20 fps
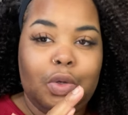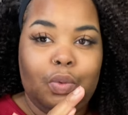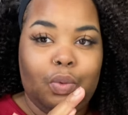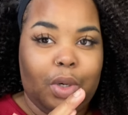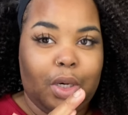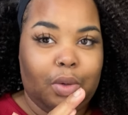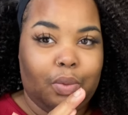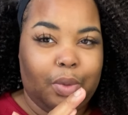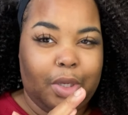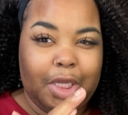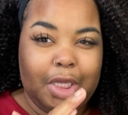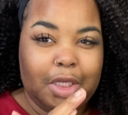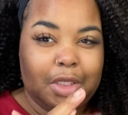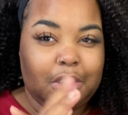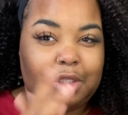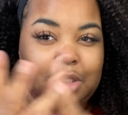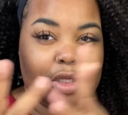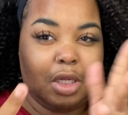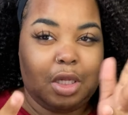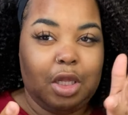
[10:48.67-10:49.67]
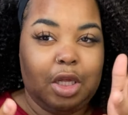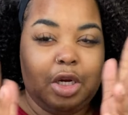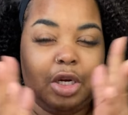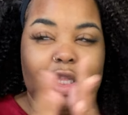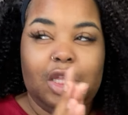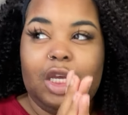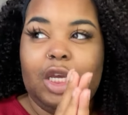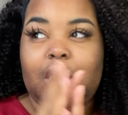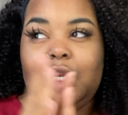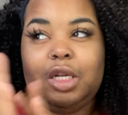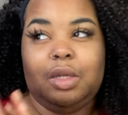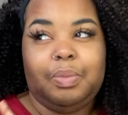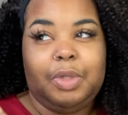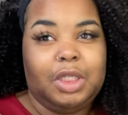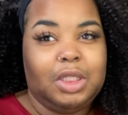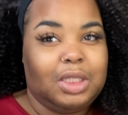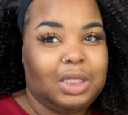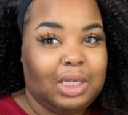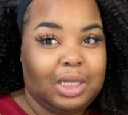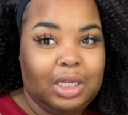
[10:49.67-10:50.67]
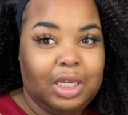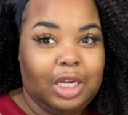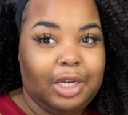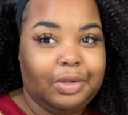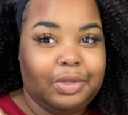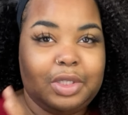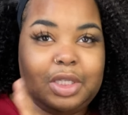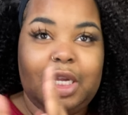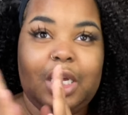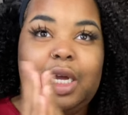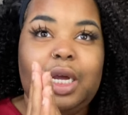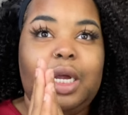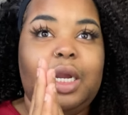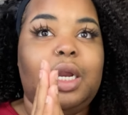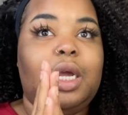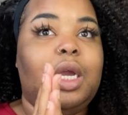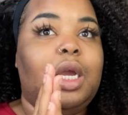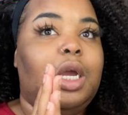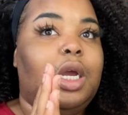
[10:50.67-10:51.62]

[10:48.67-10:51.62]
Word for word: wear wigs clearly and it be sunny outside.